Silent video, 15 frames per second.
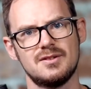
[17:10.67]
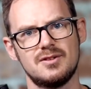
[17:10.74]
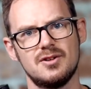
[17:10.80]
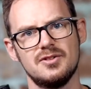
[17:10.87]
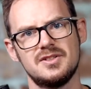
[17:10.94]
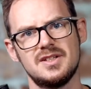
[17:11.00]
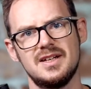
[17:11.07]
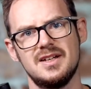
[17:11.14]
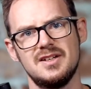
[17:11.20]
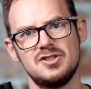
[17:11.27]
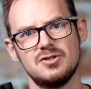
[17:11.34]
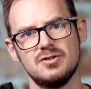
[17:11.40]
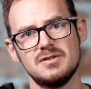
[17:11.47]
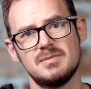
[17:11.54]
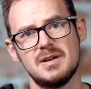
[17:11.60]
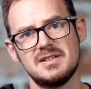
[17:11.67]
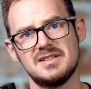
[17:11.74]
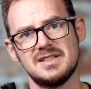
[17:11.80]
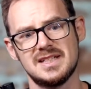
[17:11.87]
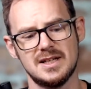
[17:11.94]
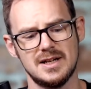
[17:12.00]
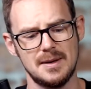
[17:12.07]
of content in a short space
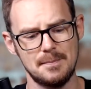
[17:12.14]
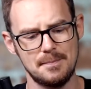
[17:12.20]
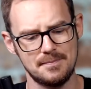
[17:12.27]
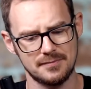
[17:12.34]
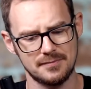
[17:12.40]
of time.